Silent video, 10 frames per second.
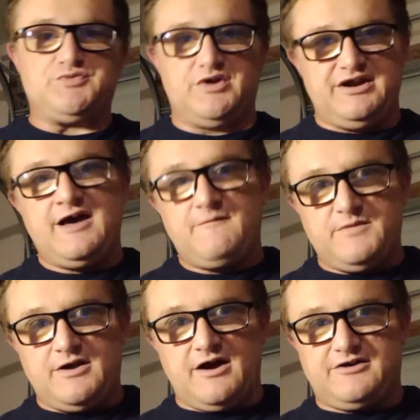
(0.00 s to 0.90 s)
we're going to have
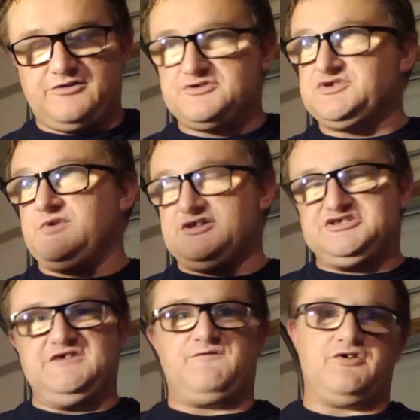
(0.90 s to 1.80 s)
binoculars so we can
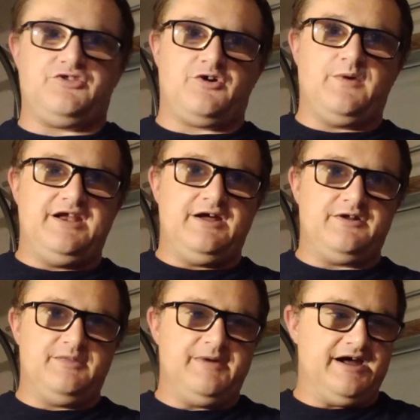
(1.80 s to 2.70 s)
see further away down
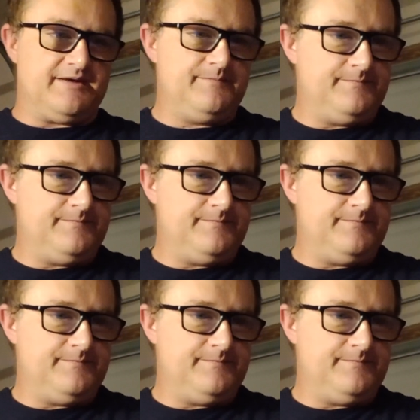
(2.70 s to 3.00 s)
in the back.